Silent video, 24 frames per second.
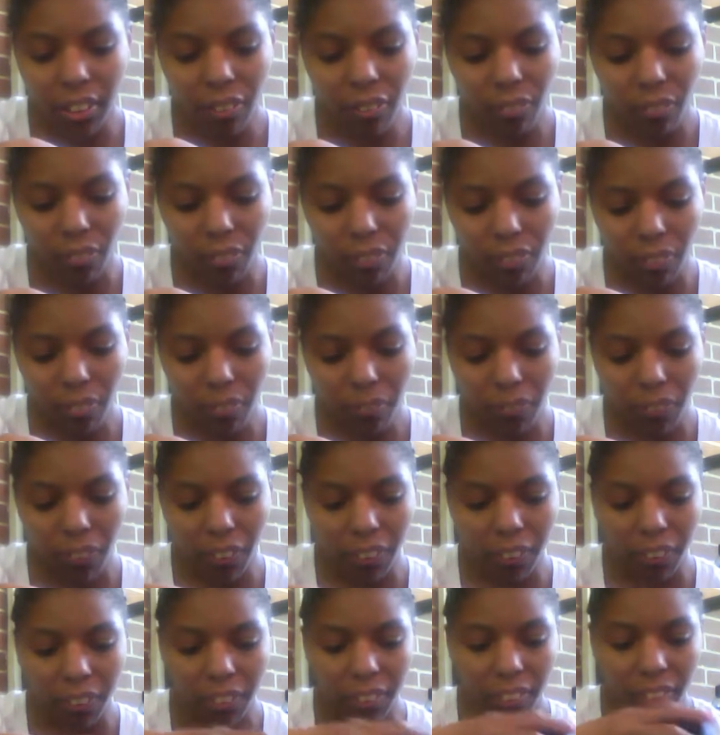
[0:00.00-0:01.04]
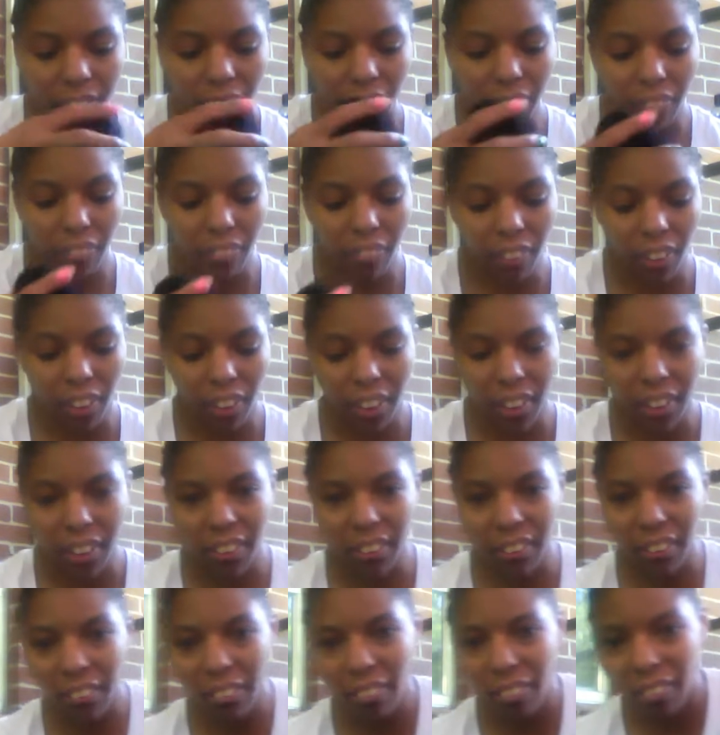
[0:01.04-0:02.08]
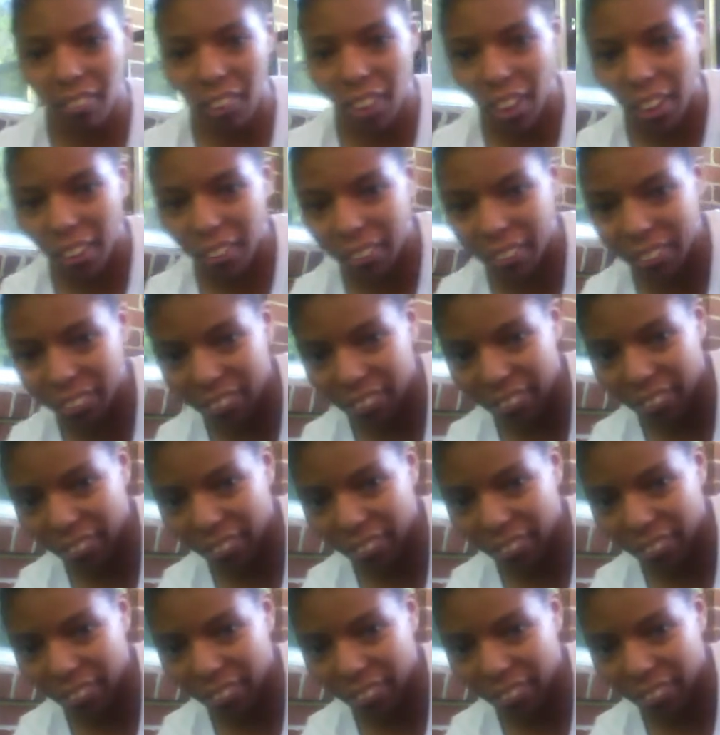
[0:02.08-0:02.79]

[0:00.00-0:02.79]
That's what this product does. And this is how it